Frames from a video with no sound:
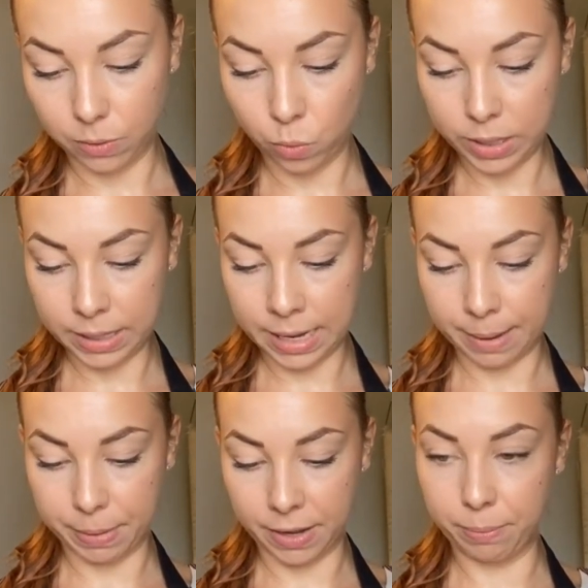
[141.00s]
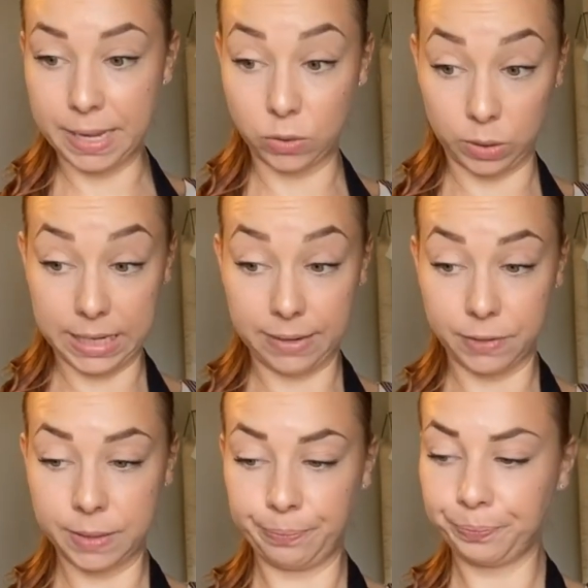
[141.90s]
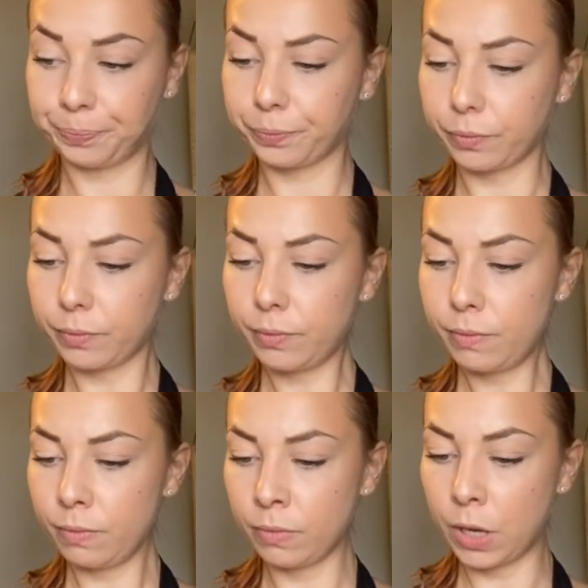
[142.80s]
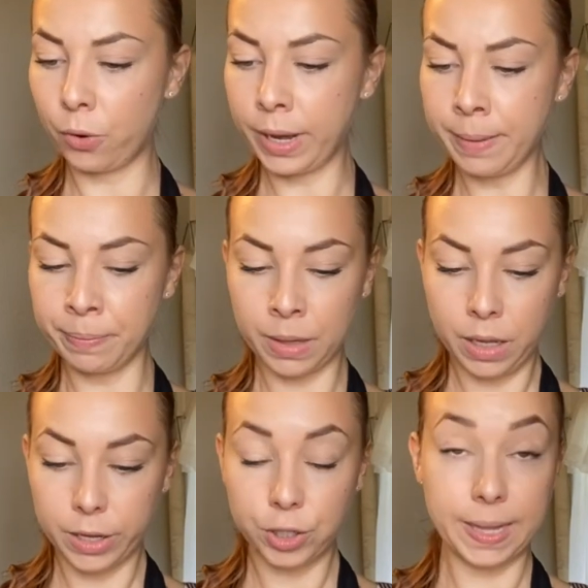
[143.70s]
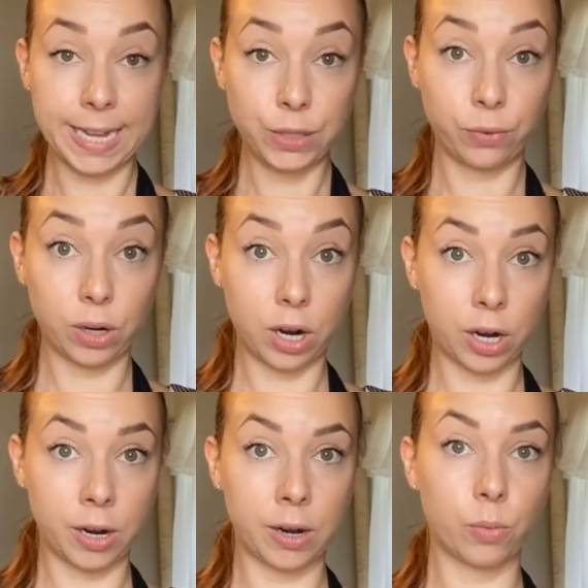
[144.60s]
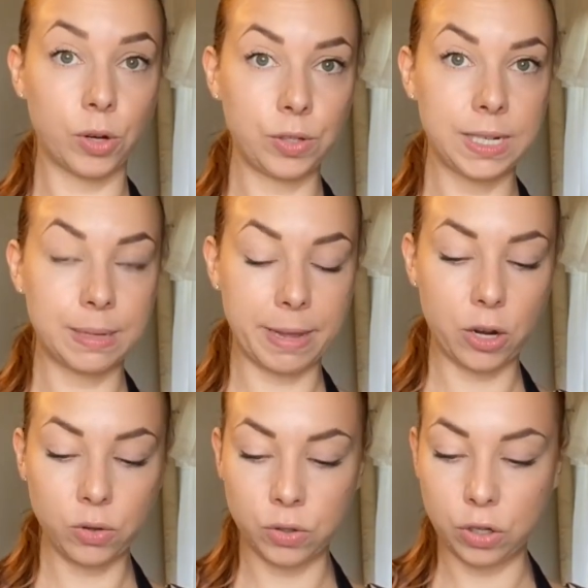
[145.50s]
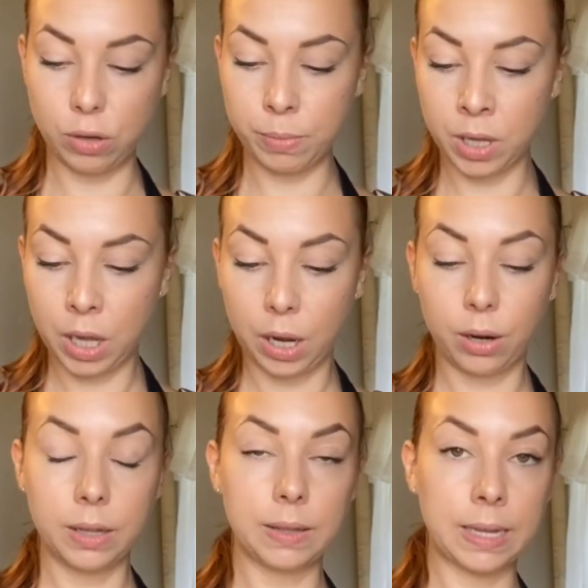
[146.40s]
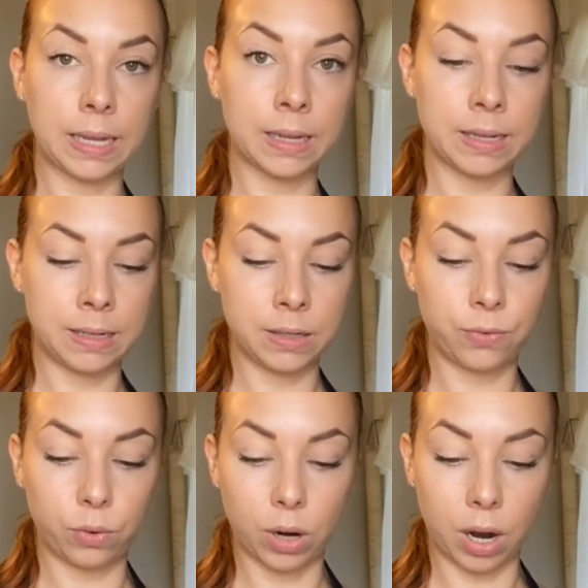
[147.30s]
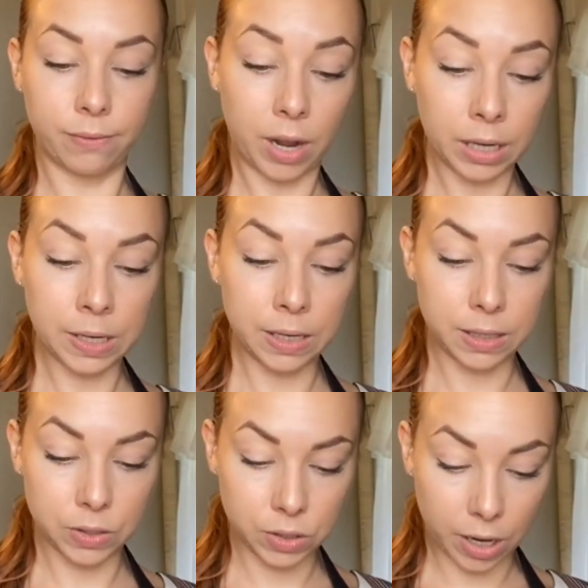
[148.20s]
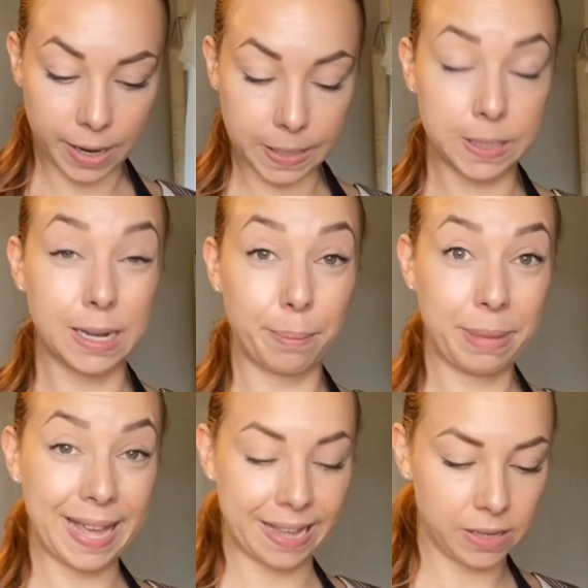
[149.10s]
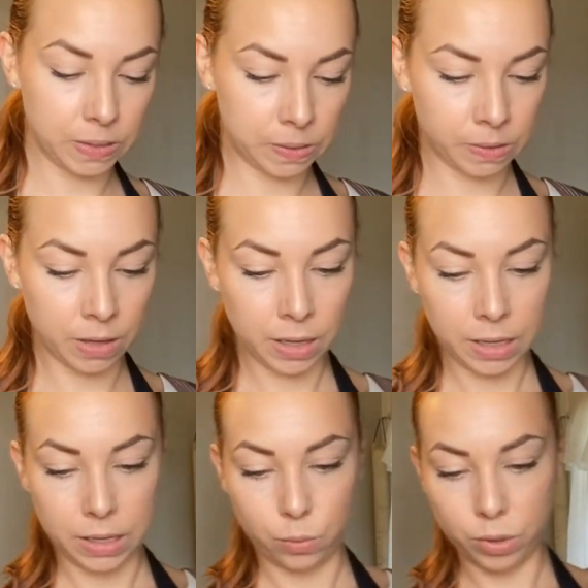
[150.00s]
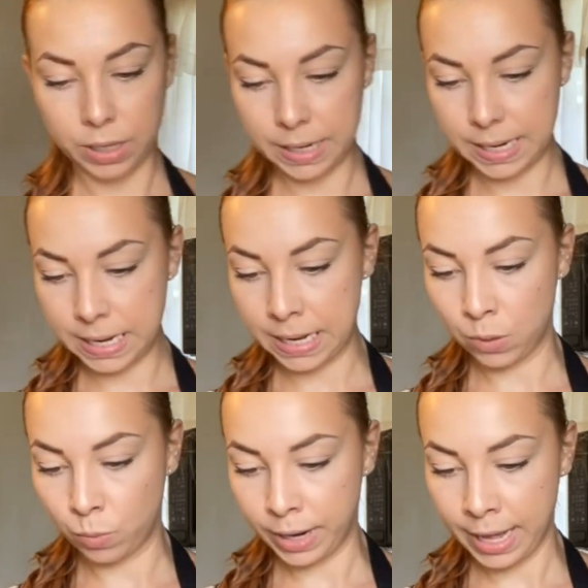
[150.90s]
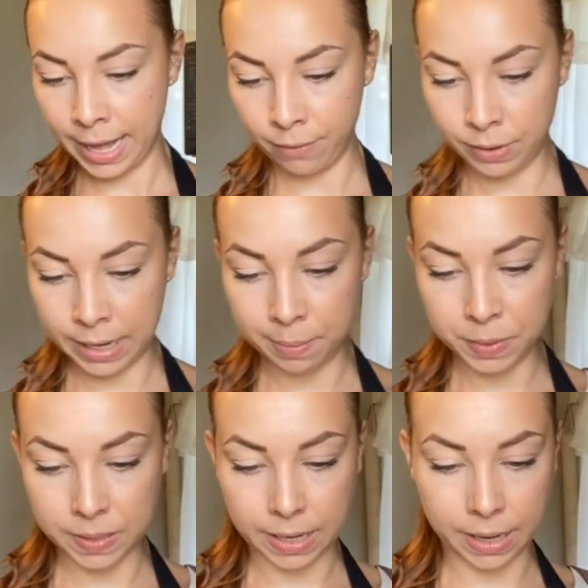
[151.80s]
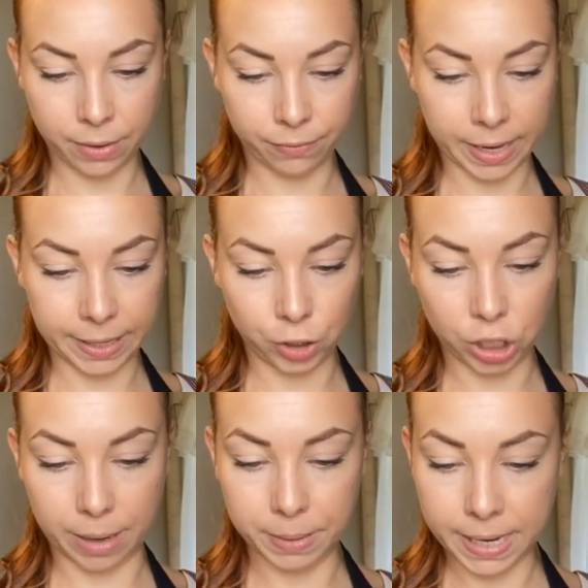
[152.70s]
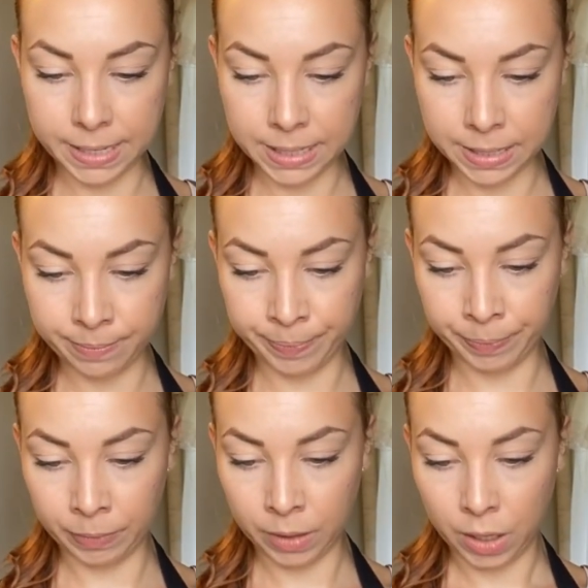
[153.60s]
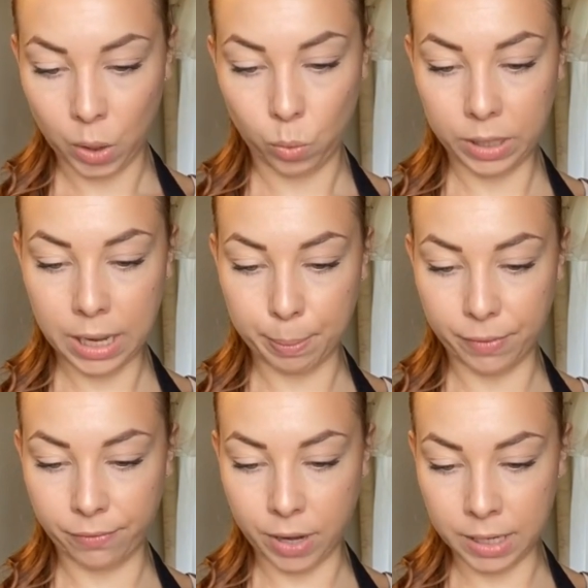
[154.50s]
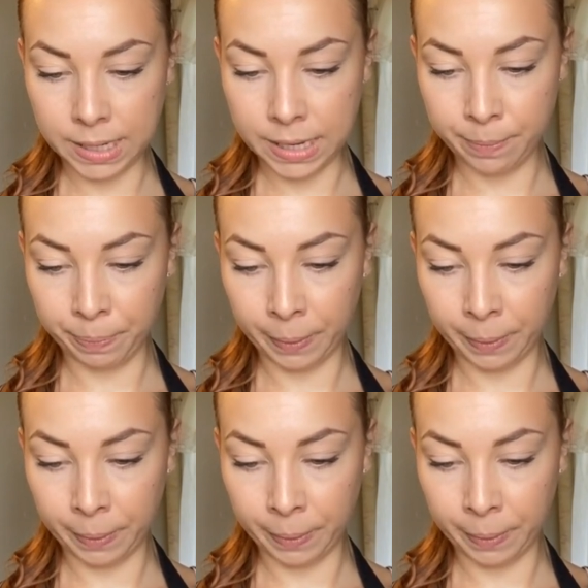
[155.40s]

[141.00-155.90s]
basil leaves. Okay, so that's for our roasted tomato soup. And for our vodka sauce base, we're going to need 1.5 cups of finely chopped onion, 1 cup of vodka,